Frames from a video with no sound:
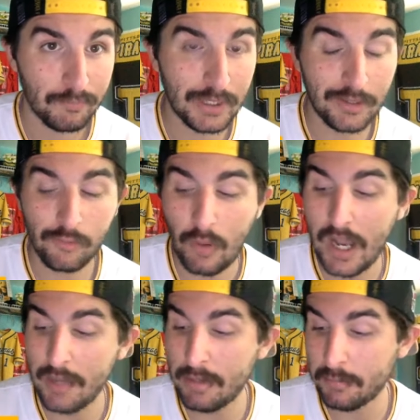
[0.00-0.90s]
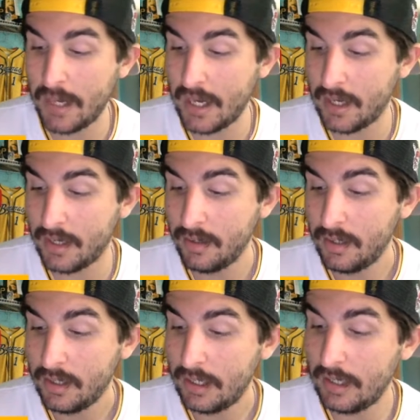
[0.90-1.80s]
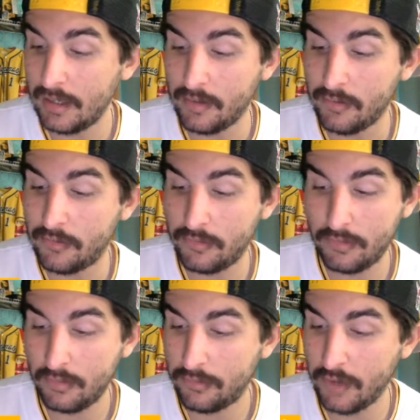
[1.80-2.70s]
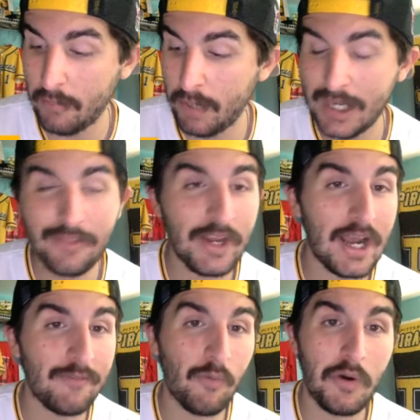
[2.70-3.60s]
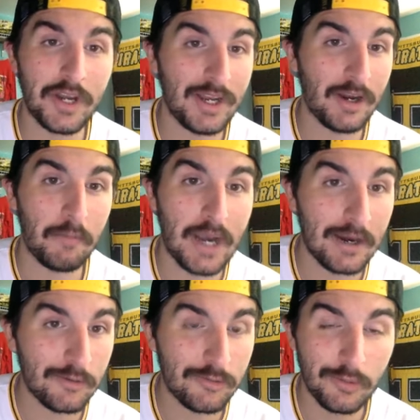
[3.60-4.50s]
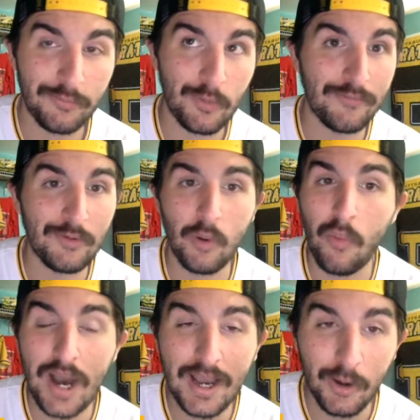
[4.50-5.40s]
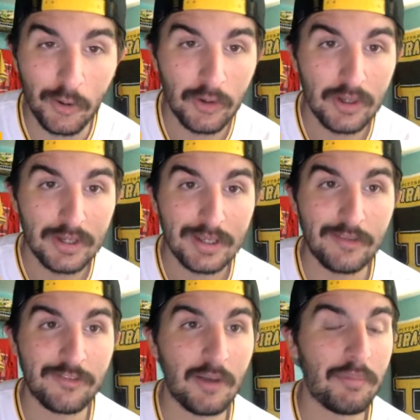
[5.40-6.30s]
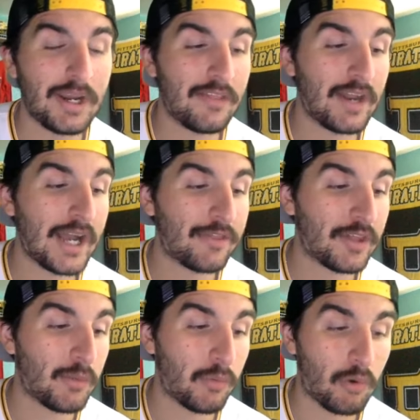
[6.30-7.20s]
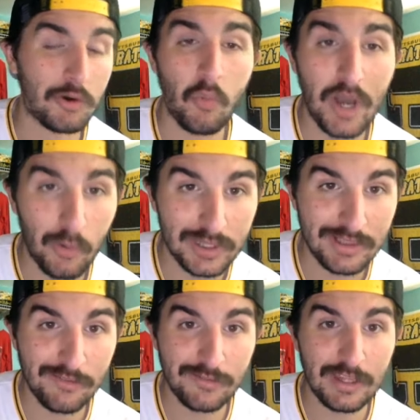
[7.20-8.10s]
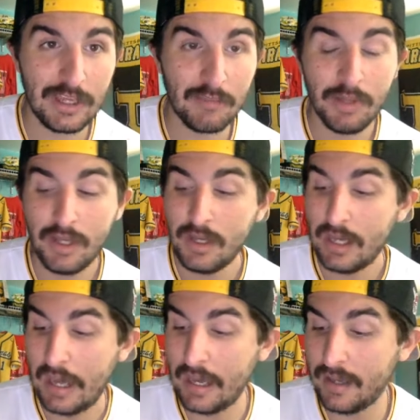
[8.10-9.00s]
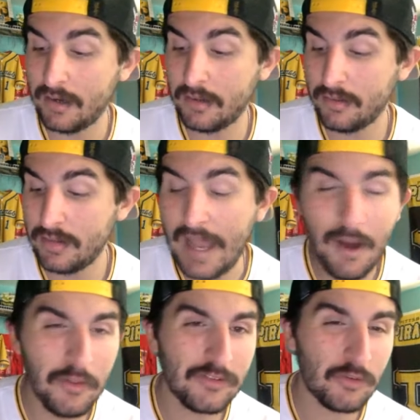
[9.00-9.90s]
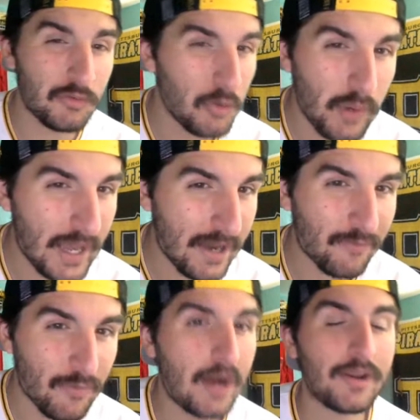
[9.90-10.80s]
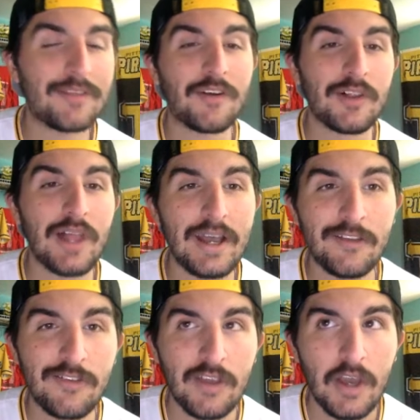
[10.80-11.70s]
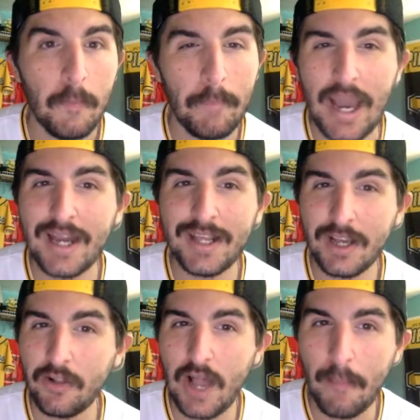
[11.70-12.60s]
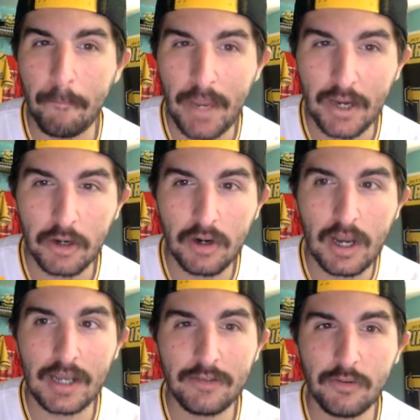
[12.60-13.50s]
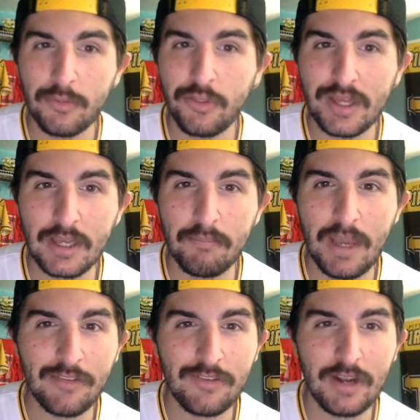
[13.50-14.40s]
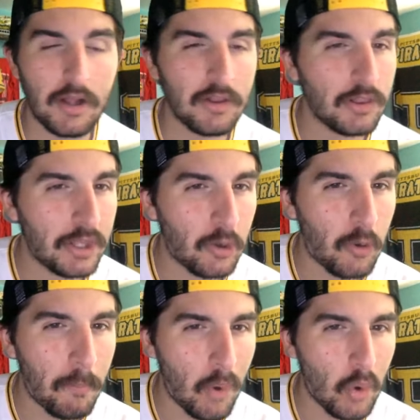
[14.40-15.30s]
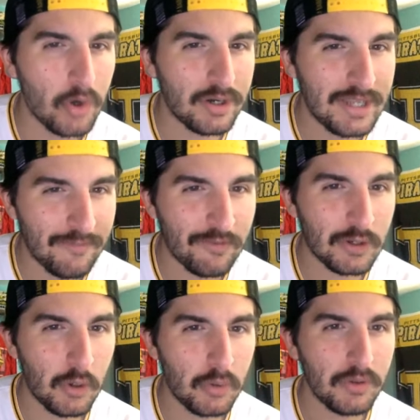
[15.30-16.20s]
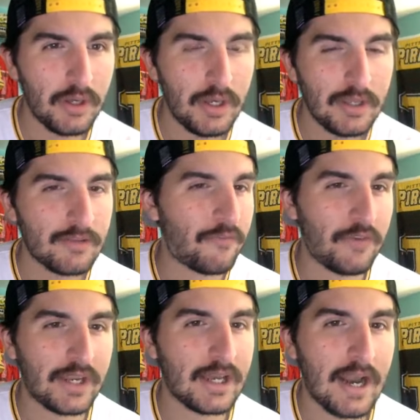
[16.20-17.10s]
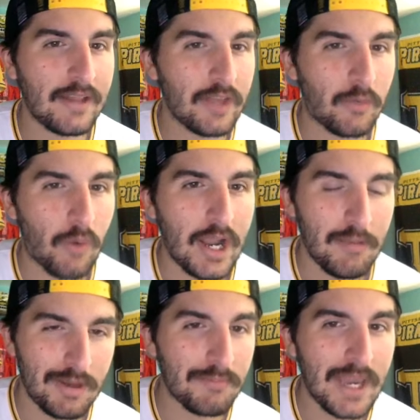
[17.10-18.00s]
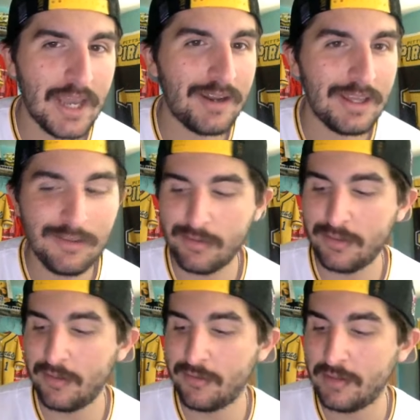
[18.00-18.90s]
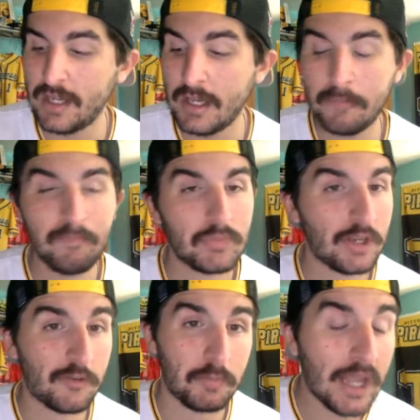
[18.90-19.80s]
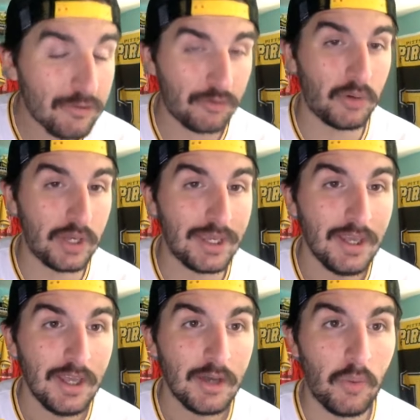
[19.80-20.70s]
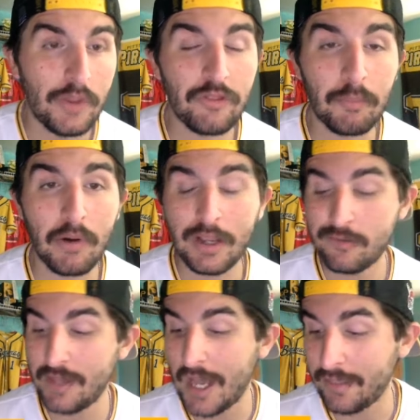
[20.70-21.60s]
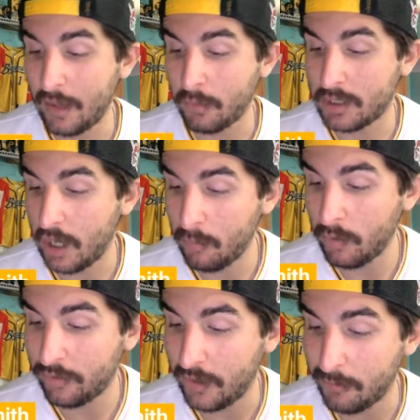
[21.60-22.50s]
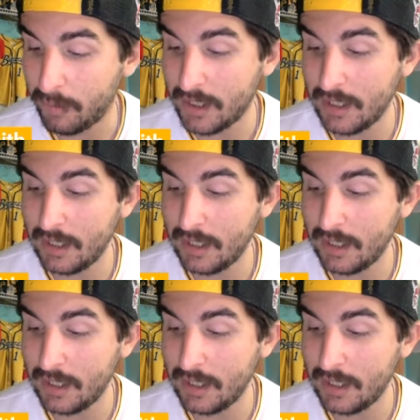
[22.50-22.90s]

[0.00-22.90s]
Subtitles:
Because Ryan McMahon is somebody that I've wanted in a Pirates uniform for a while. He's somebody that I think would work well with this team. And now that you do have Rowdy Tellez batting a lot better, I do think it makes it a little more difficult to fit a guy like Ryan McMahon into this team, especially with the price tag that would come with him, but he